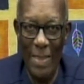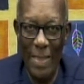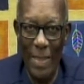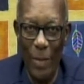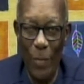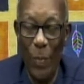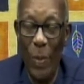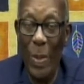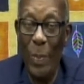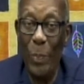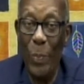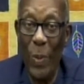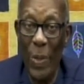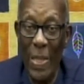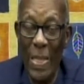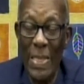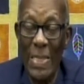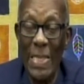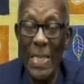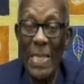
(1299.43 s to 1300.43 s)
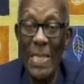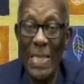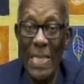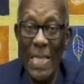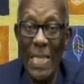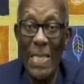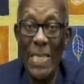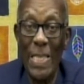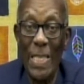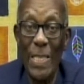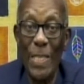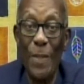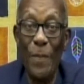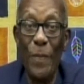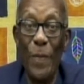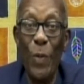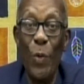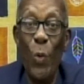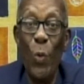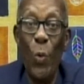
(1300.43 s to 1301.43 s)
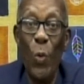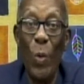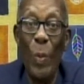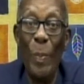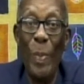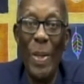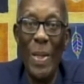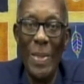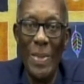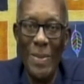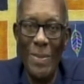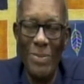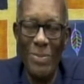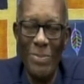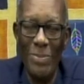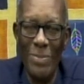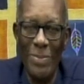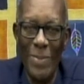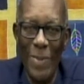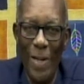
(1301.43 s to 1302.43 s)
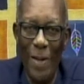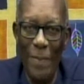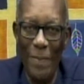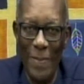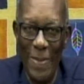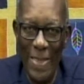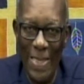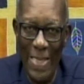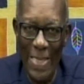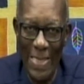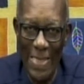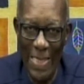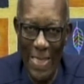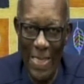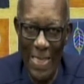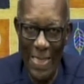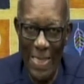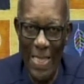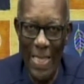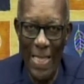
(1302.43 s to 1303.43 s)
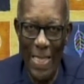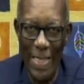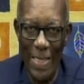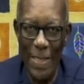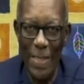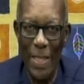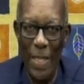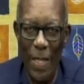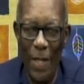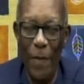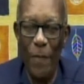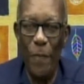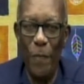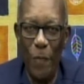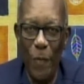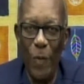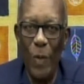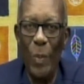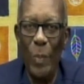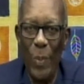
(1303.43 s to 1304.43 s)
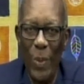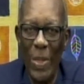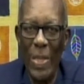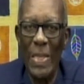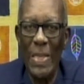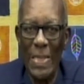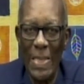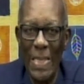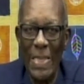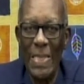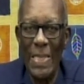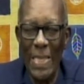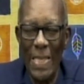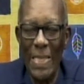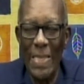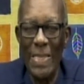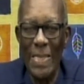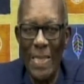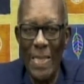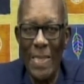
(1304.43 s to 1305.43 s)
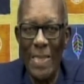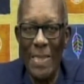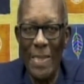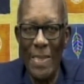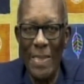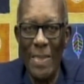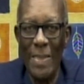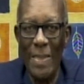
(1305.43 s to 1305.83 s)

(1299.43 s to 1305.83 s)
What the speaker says: well, brothers and sisters of the whole blood of the deceased, that is, full brothers and sisters.